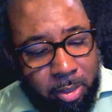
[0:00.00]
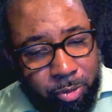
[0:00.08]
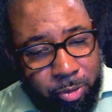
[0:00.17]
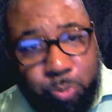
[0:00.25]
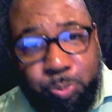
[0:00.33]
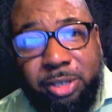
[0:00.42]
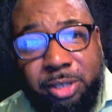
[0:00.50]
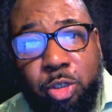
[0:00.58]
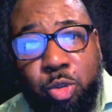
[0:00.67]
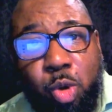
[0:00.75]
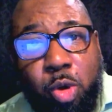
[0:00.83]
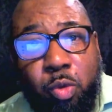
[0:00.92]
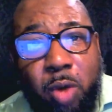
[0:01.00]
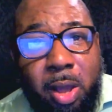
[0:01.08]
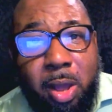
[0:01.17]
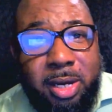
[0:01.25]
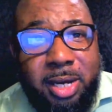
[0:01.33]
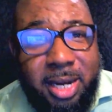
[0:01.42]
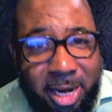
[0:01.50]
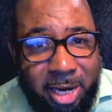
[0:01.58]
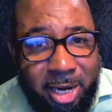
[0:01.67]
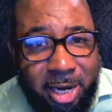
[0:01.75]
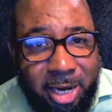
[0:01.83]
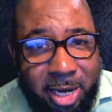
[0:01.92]
There's pictures swirling around in the
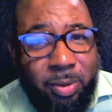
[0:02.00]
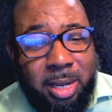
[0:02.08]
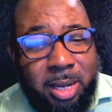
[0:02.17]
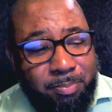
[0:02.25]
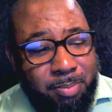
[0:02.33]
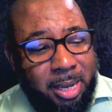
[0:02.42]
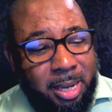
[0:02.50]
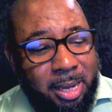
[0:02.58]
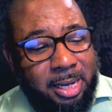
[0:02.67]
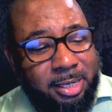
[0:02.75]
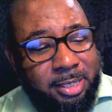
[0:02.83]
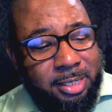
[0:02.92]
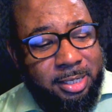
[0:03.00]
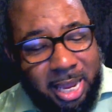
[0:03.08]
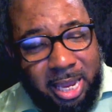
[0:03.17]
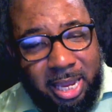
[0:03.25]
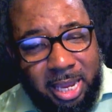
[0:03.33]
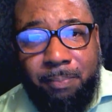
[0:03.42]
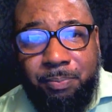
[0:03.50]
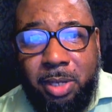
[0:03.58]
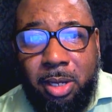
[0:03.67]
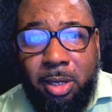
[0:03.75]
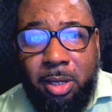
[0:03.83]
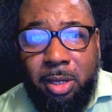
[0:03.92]
internet with him being at the same
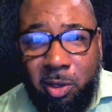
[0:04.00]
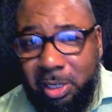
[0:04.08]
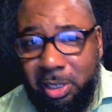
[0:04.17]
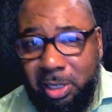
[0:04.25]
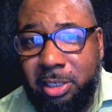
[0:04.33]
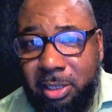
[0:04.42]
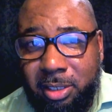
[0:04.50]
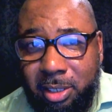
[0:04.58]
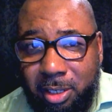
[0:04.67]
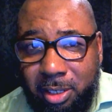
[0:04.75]
location